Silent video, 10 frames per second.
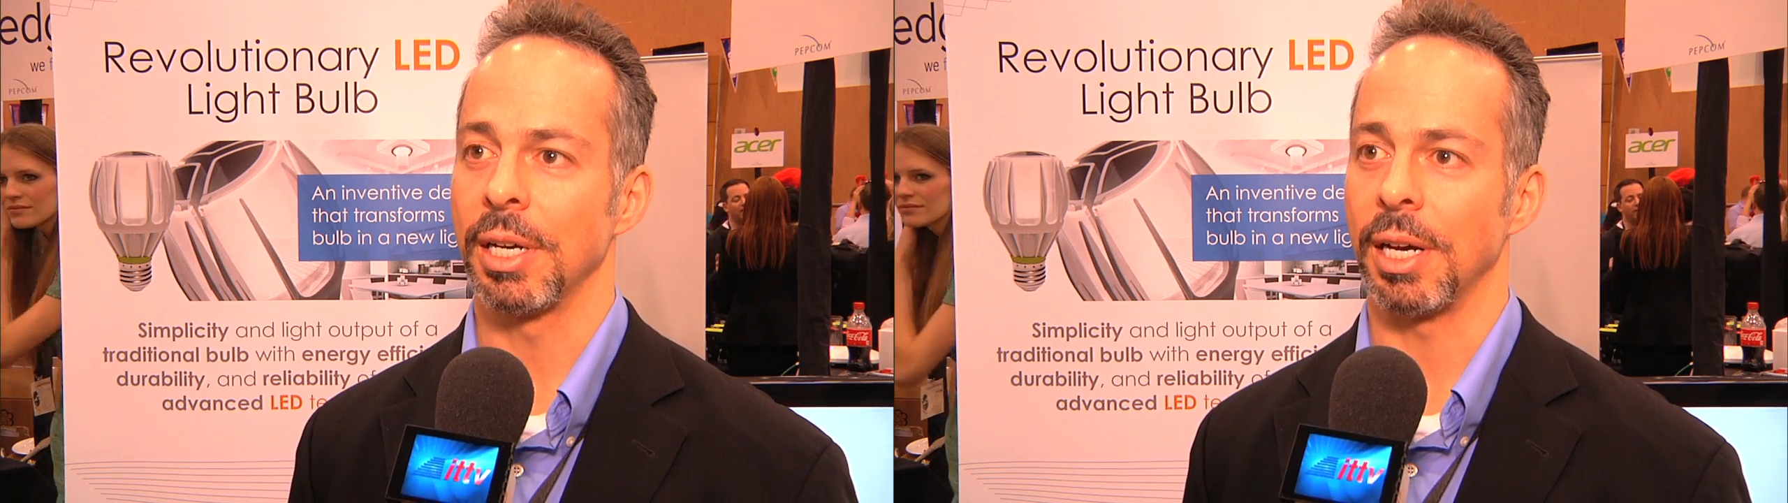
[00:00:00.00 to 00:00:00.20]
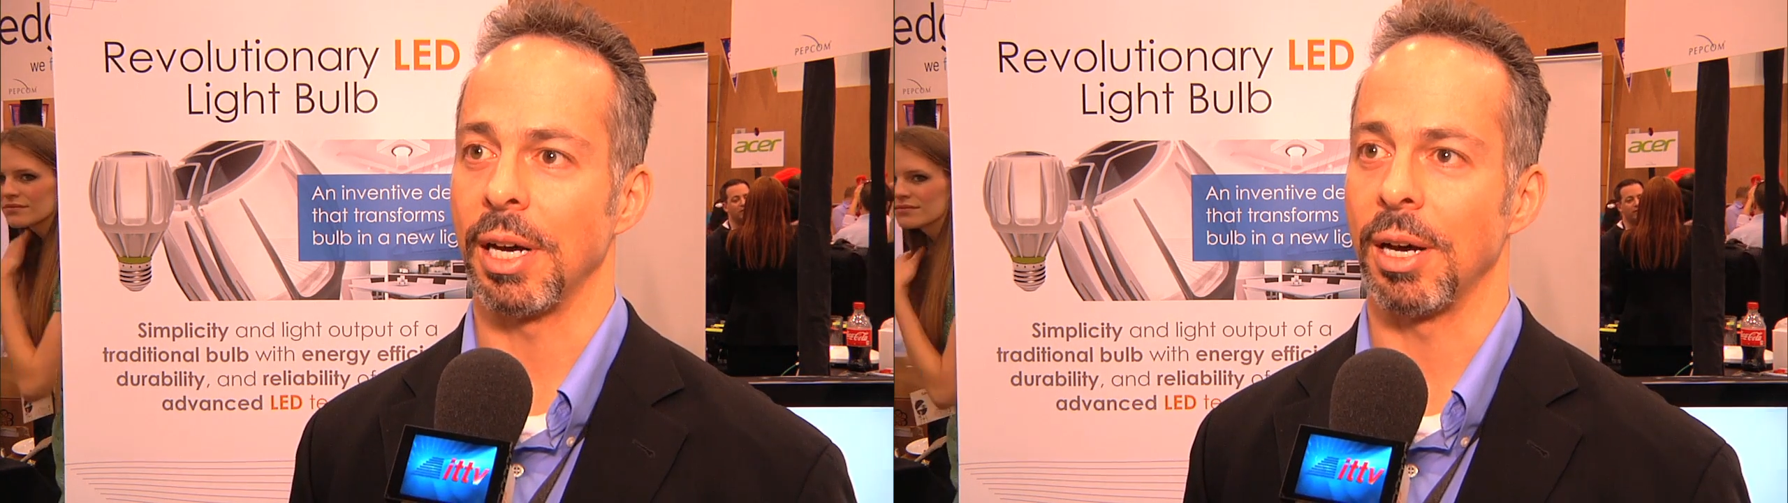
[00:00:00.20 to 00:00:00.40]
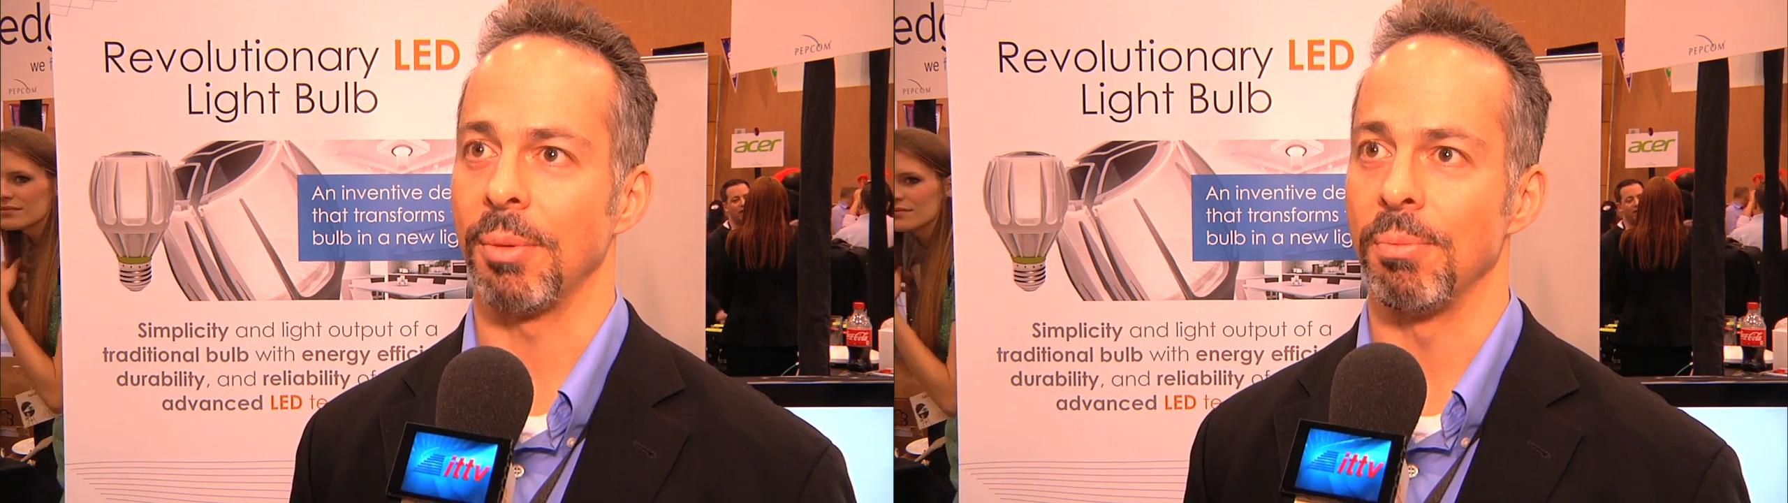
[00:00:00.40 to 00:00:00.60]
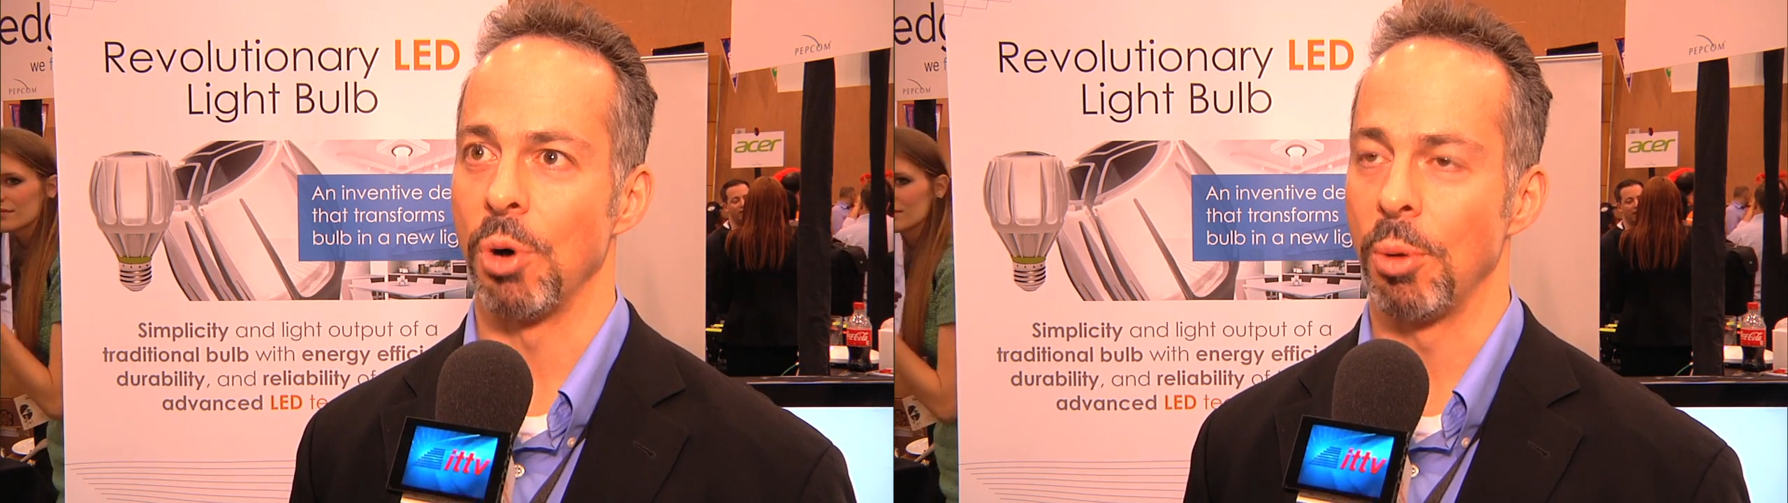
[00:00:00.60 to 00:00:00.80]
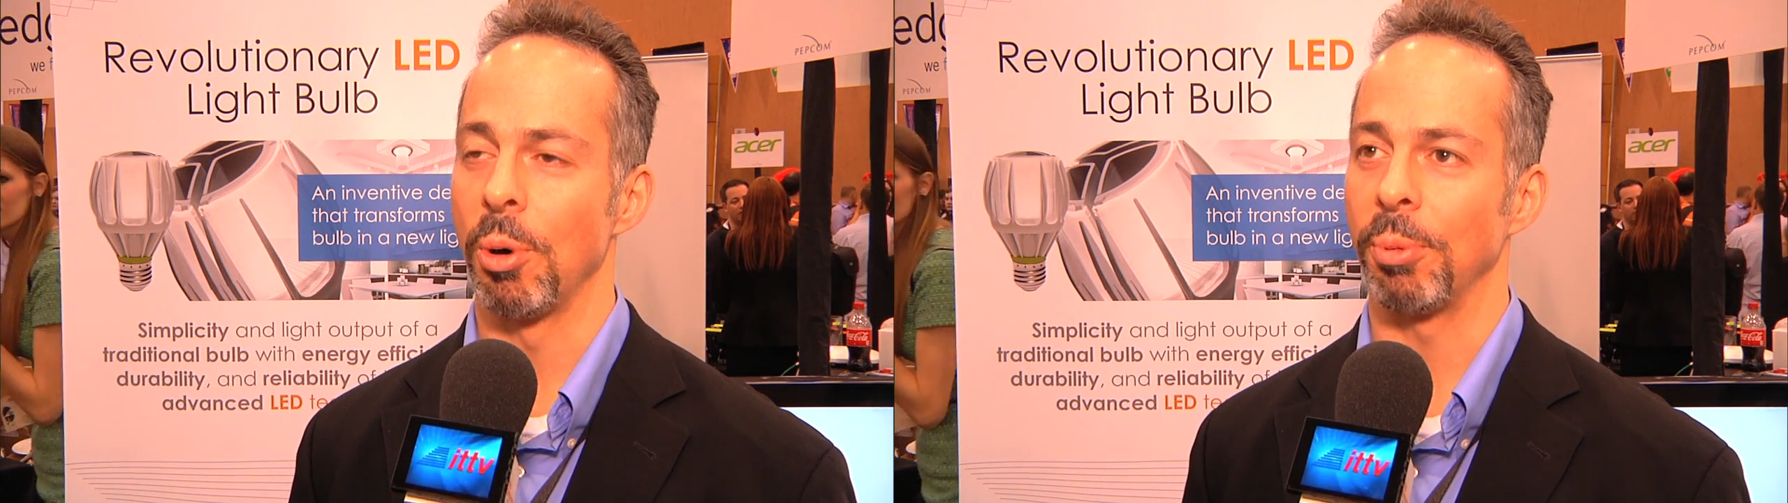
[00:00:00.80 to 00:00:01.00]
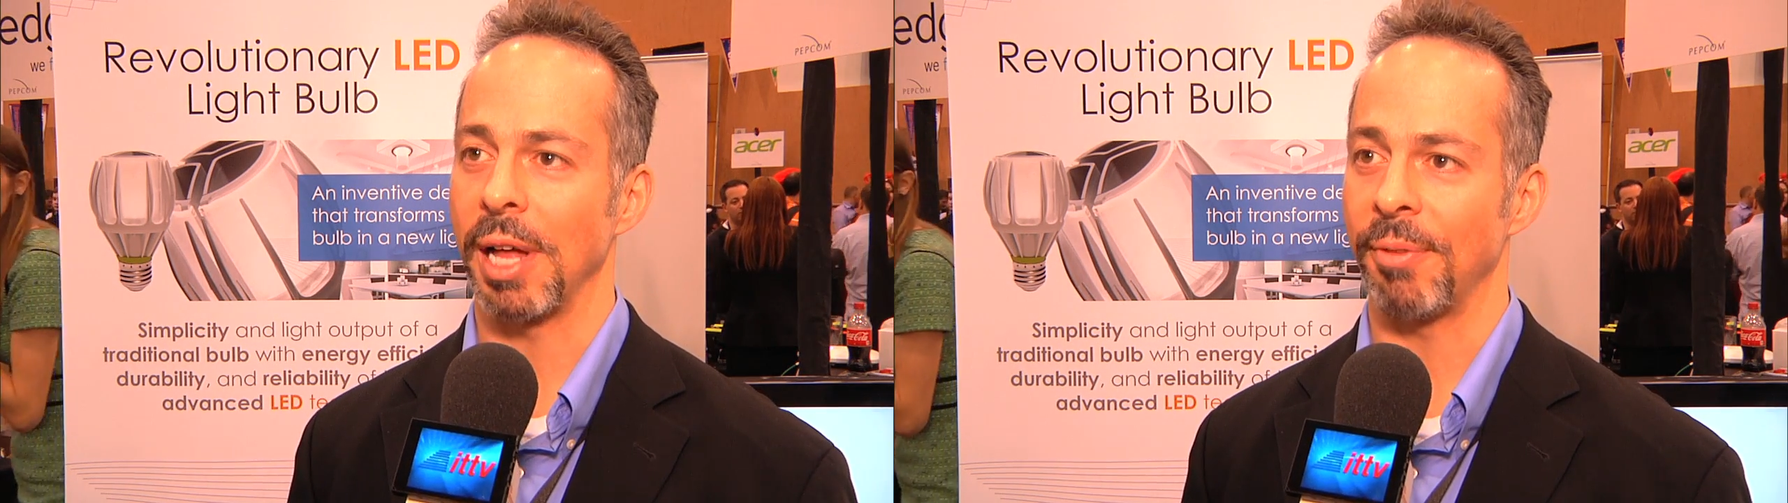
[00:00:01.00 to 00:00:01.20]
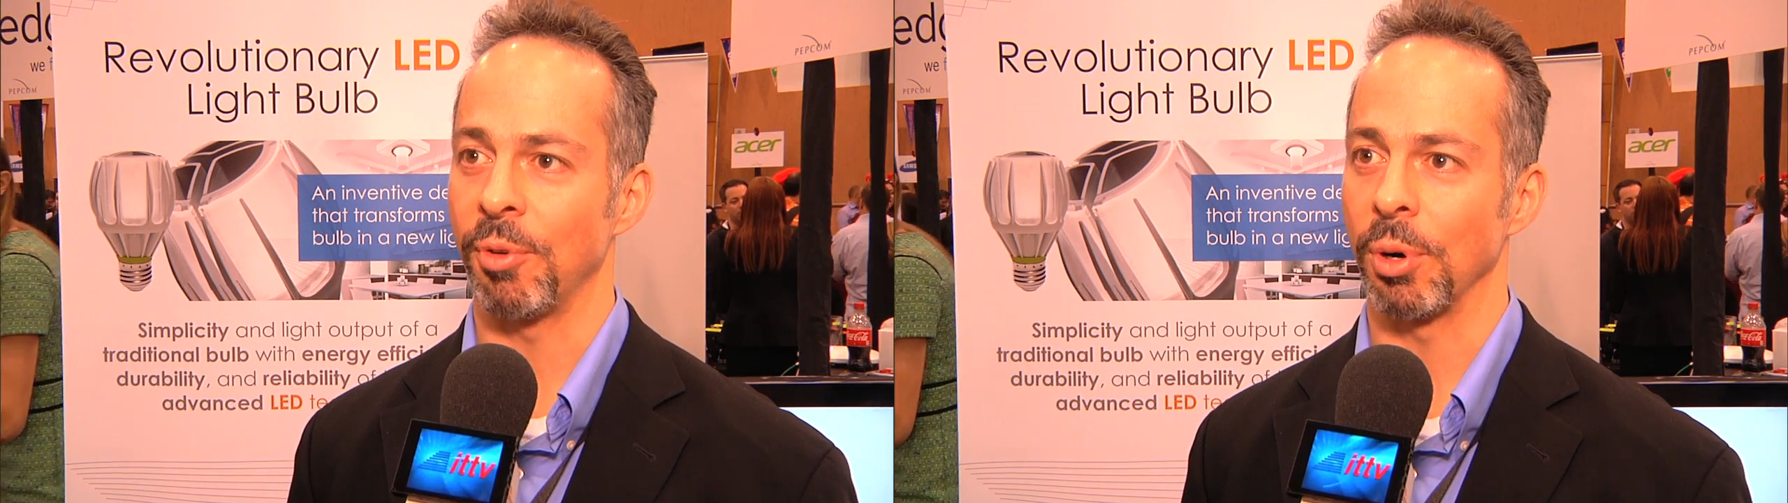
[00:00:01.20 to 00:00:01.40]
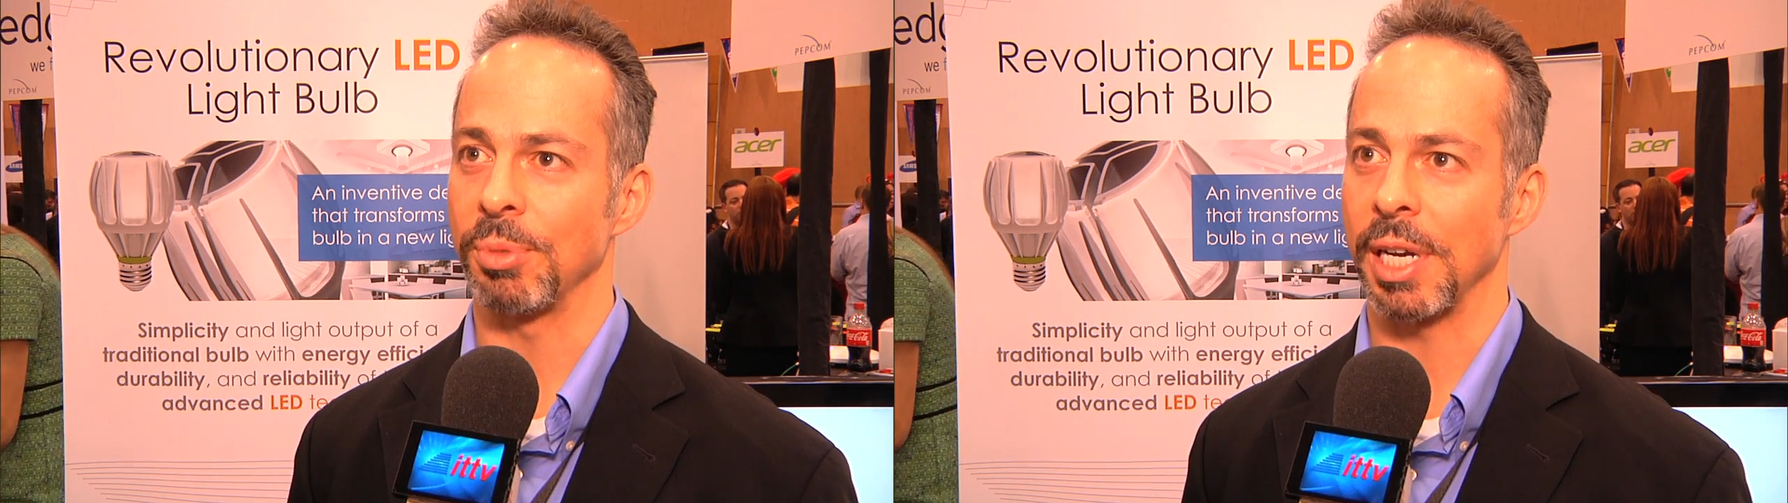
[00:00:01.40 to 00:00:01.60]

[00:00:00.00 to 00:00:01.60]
uh, mobile platform